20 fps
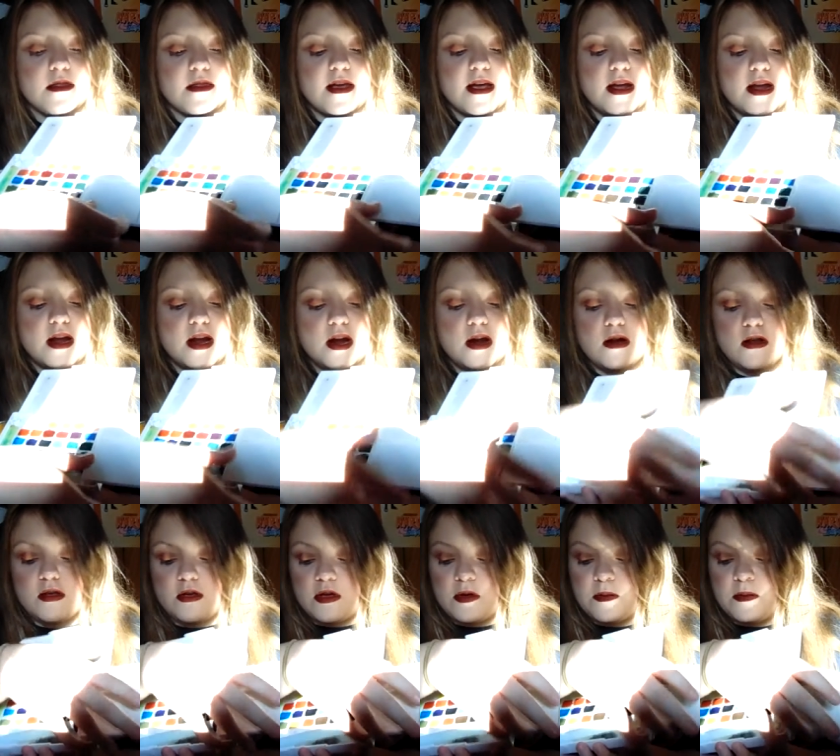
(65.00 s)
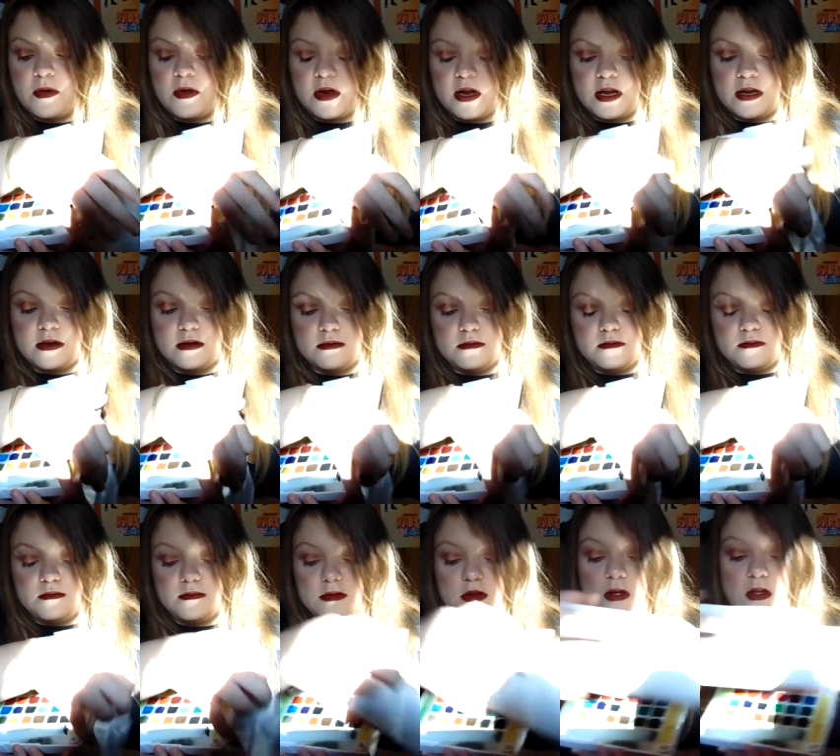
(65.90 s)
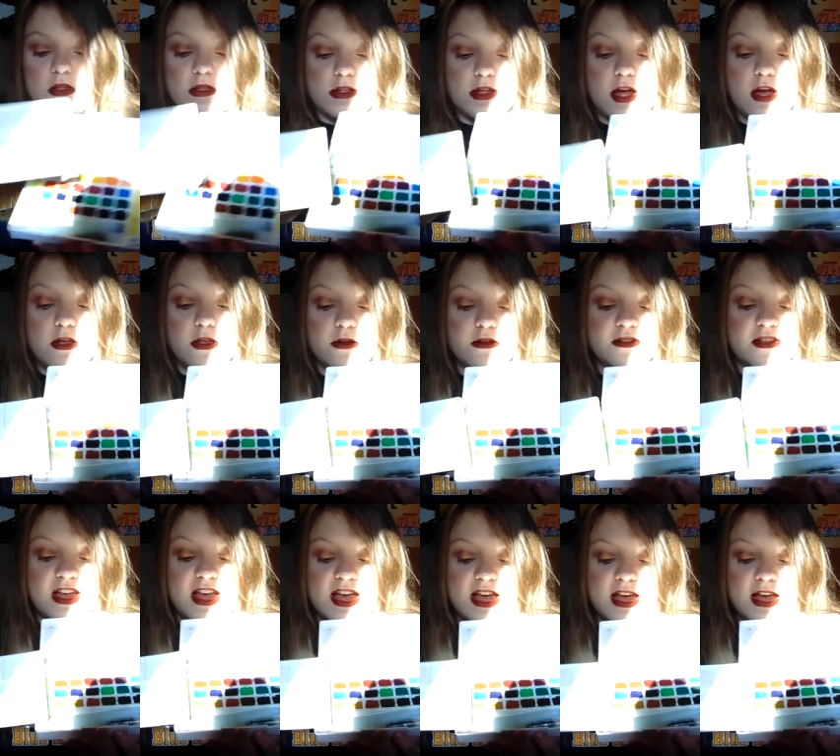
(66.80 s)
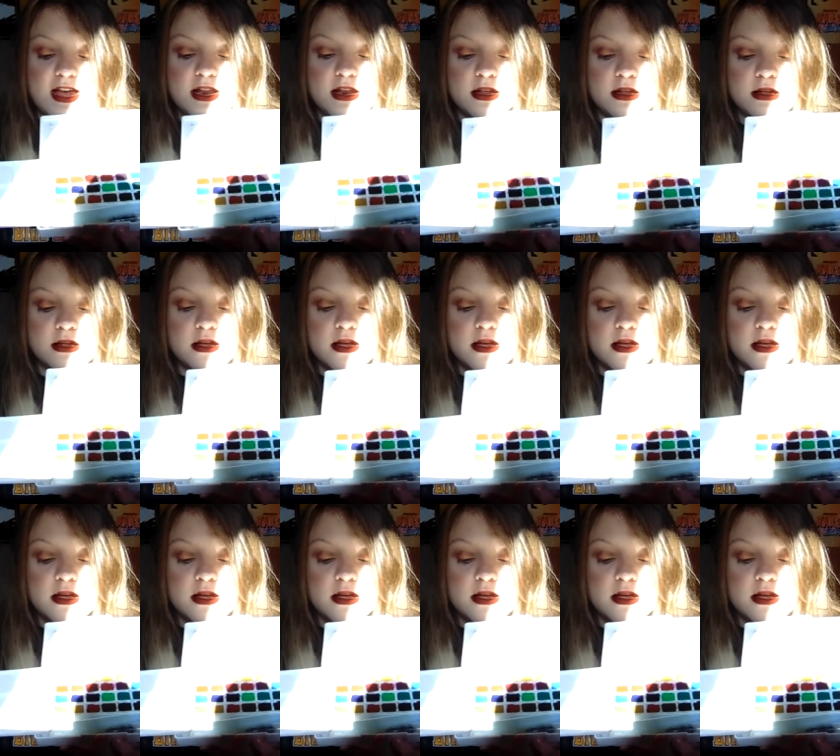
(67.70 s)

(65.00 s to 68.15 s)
there, you can put it on the other side.